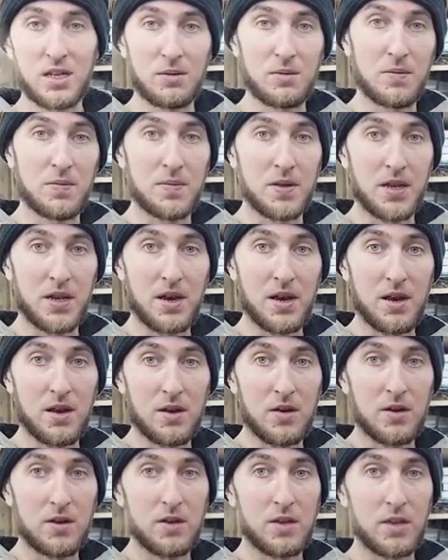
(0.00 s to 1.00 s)
him up in the
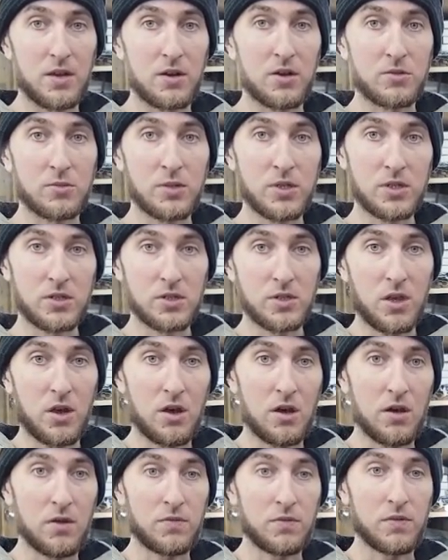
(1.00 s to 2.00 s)
air, get all the wheels
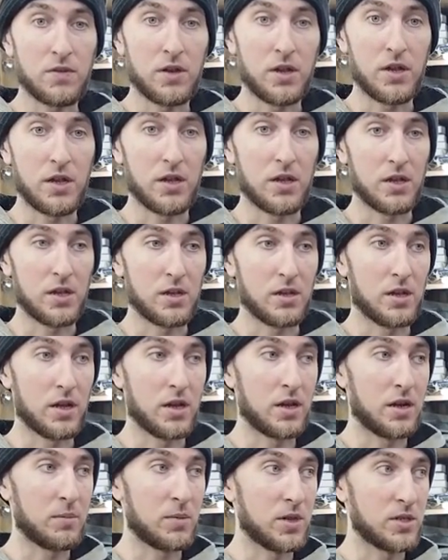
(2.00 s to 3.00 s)
off, and
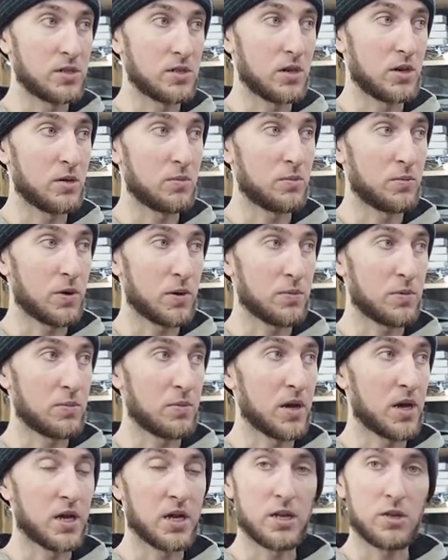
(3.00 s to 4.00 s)
then I'm going to start prepping
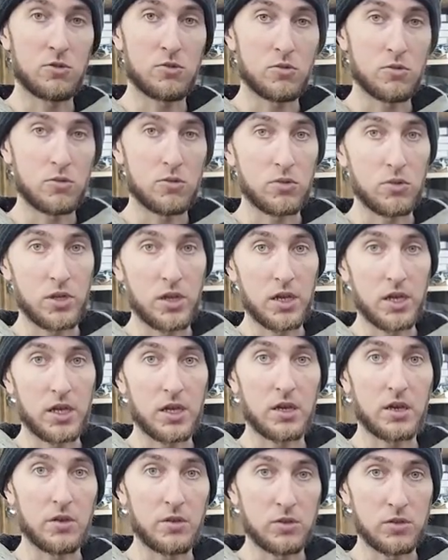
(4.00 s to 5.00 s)
my tool that I
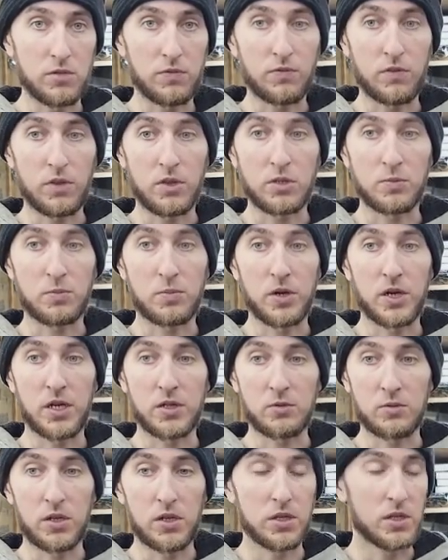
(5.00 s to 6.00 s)
can use to flush
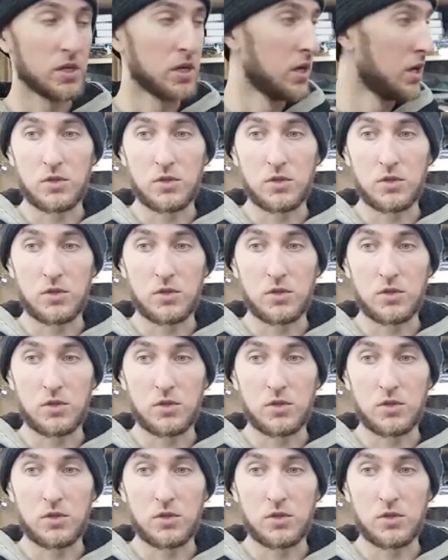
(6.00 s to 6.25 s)
brakes with.